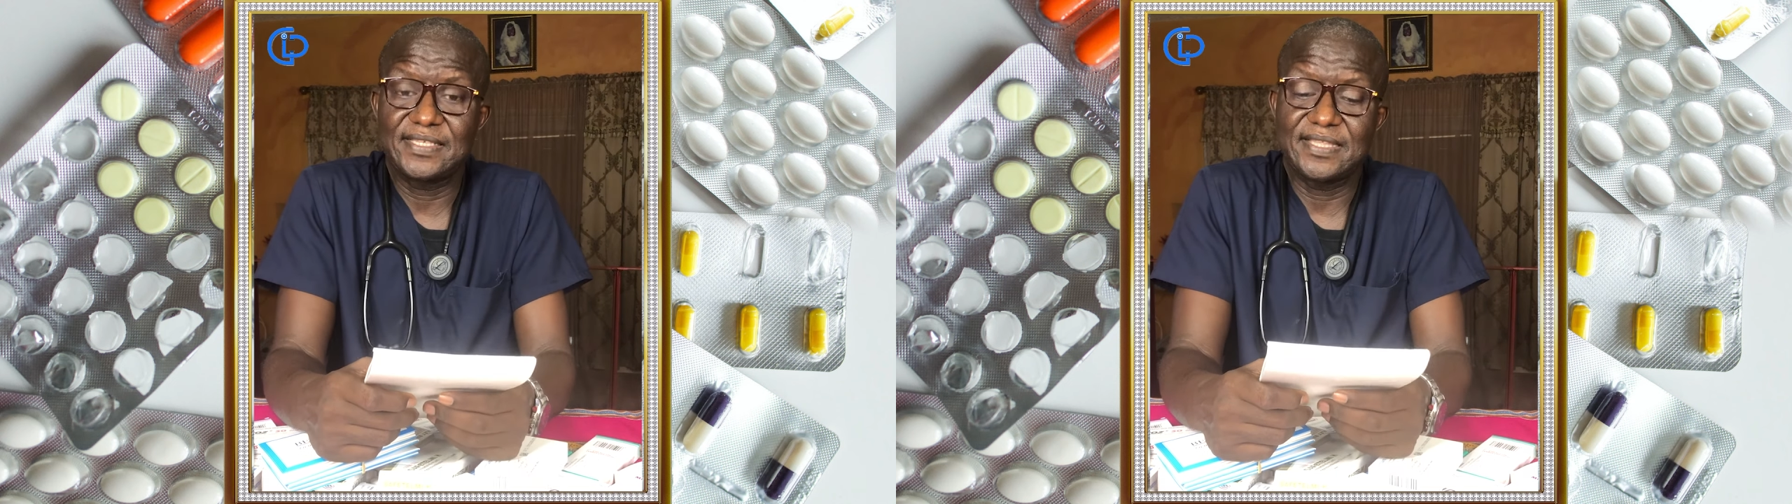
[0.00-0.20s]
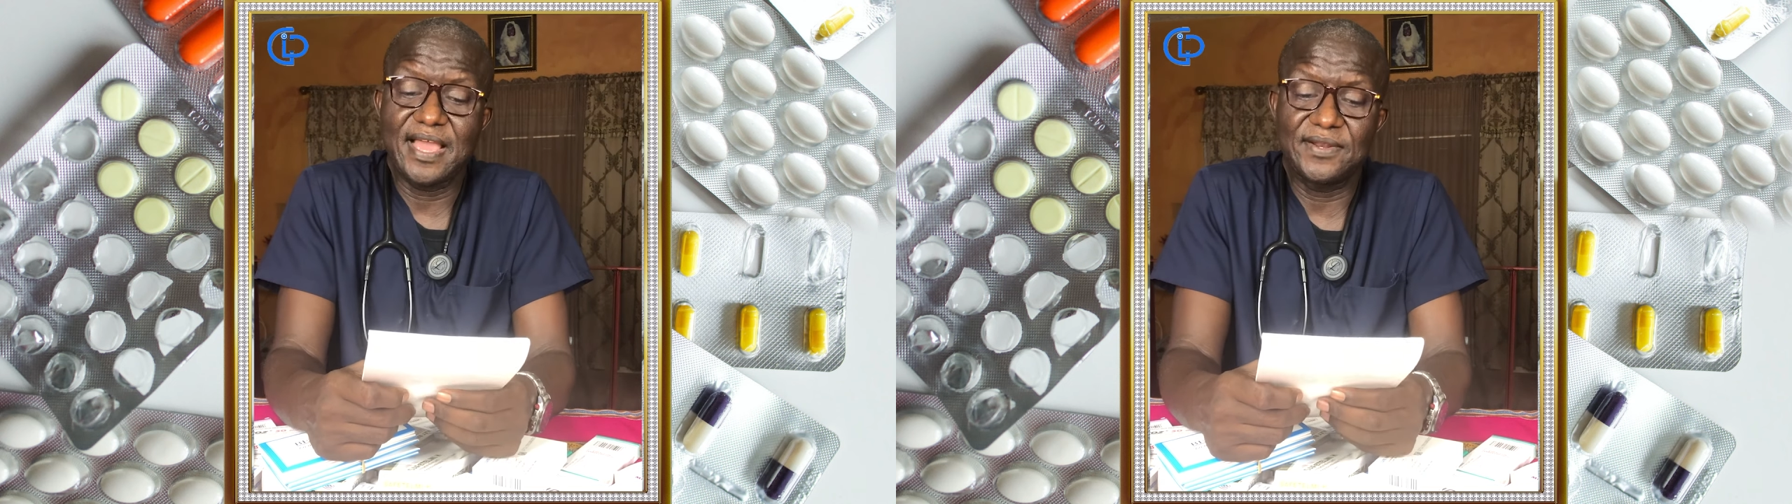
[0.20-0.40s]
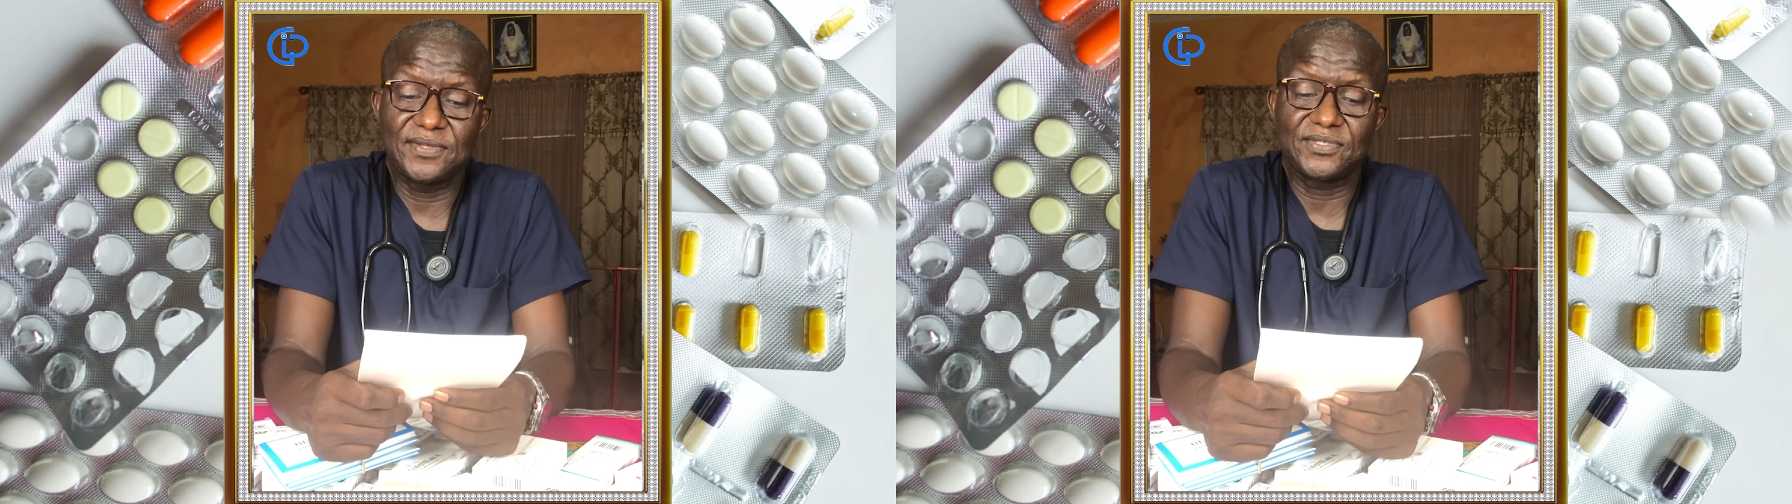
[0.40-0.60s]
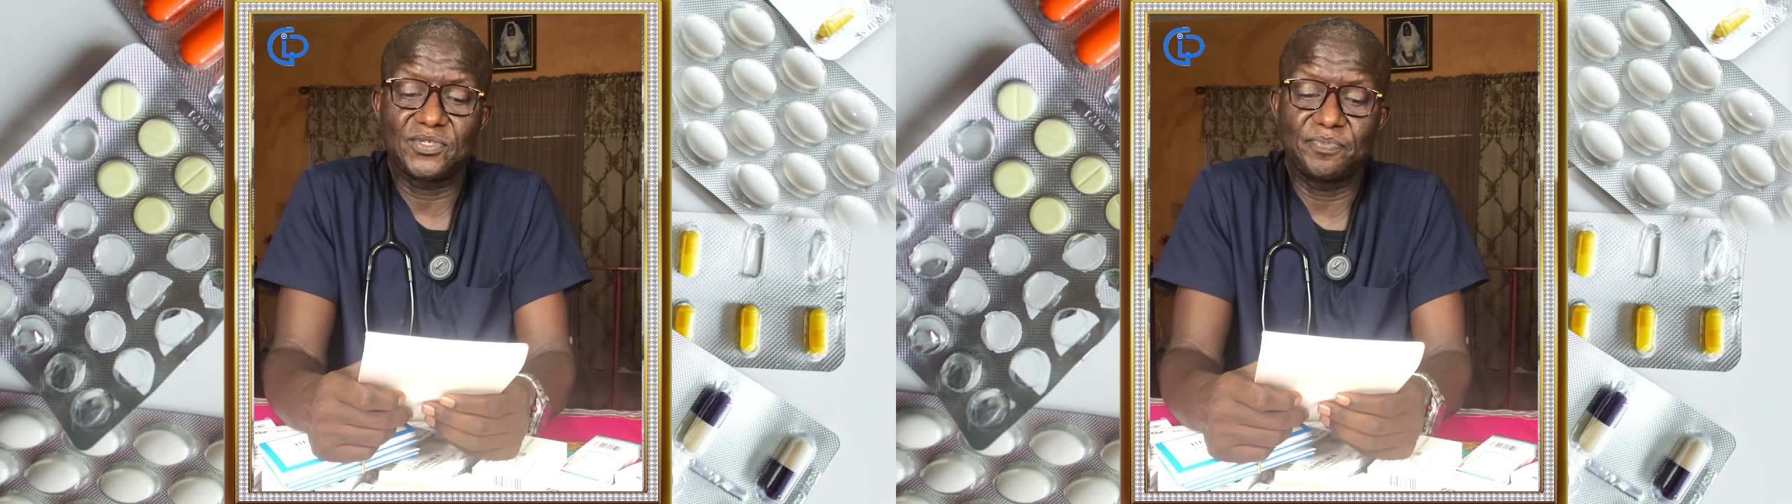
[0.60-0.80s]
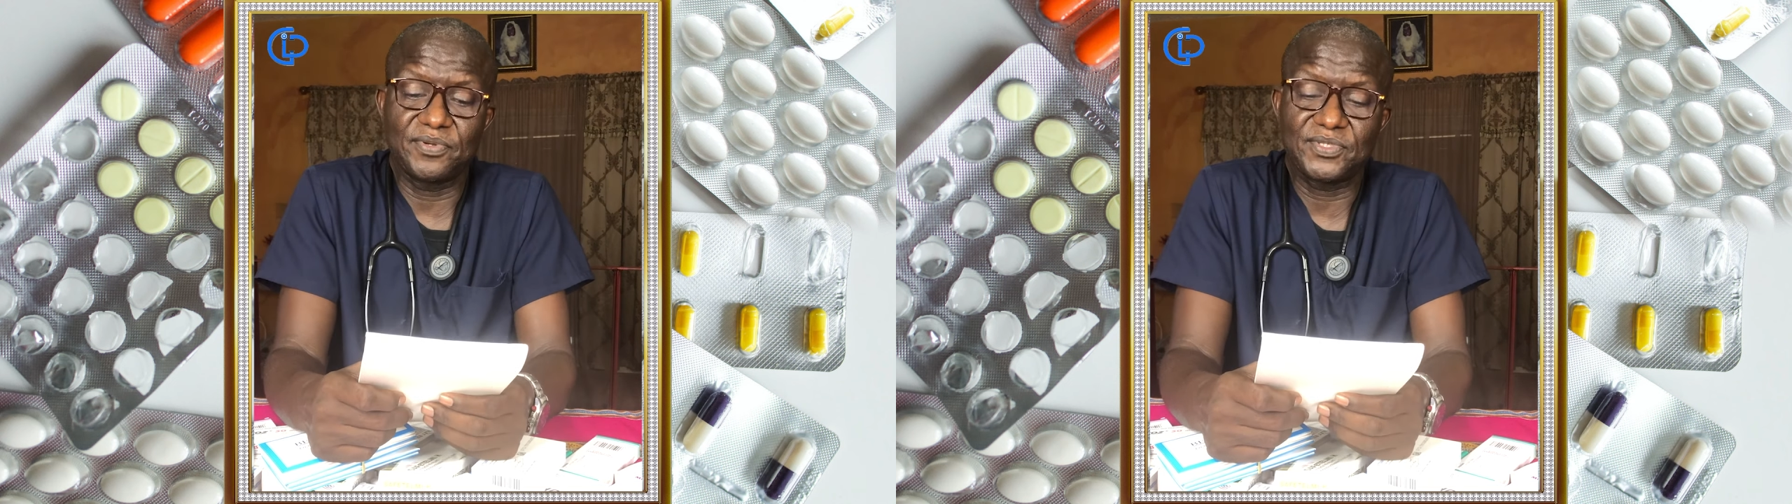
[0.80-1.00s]
They are not
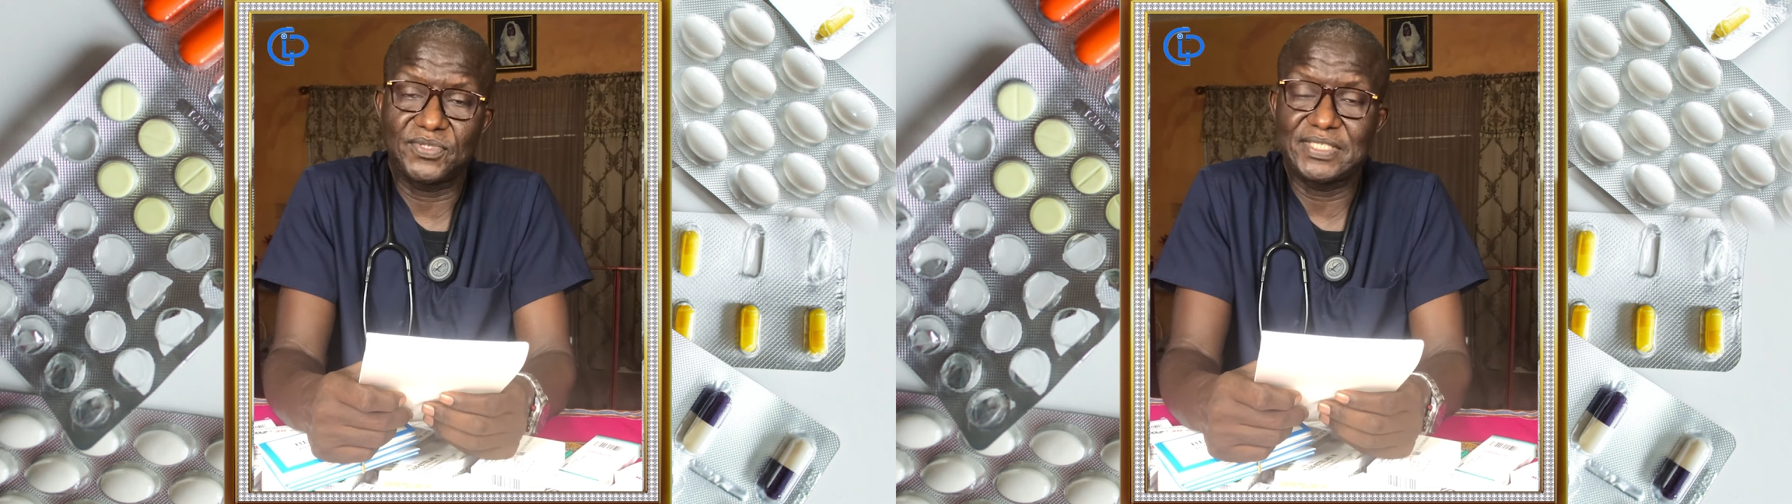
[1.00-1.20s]
supposed to